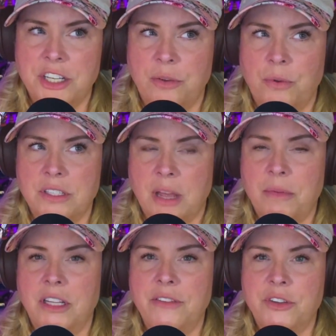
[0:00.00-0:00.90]
It was, I
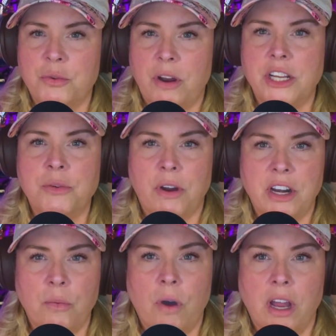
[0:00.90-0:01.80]
believe, the
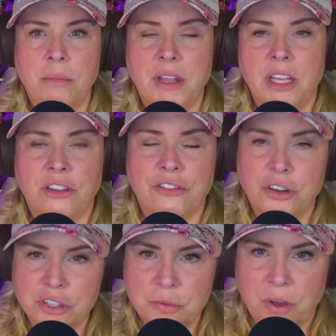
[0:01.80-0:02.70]
2021 being the
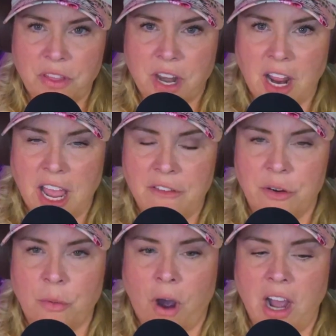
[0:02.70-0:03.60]
first one that I
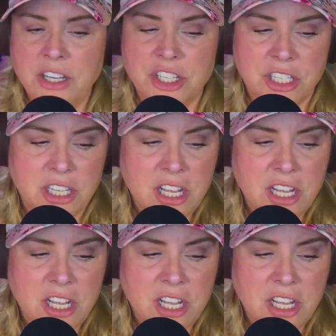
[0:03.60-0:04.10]
ever watched.